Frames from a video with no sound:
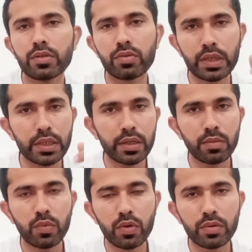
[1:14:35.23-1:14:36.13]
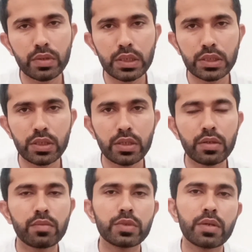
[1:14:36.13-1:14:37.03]
You can take a boat journey to
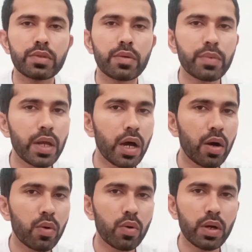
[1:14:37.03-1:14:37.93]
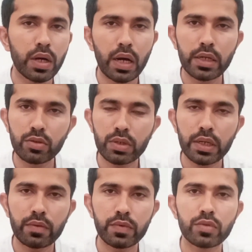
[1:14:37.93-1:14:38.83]
observe them from below,
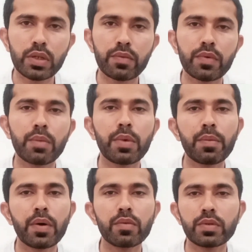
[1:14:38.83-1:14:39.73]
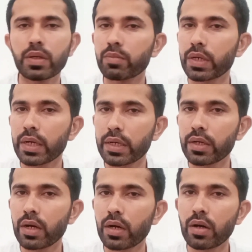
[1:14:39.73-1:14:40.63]
or you can view them from above from
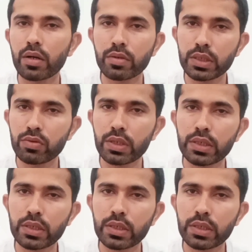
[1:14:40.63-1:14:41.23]
Canada or the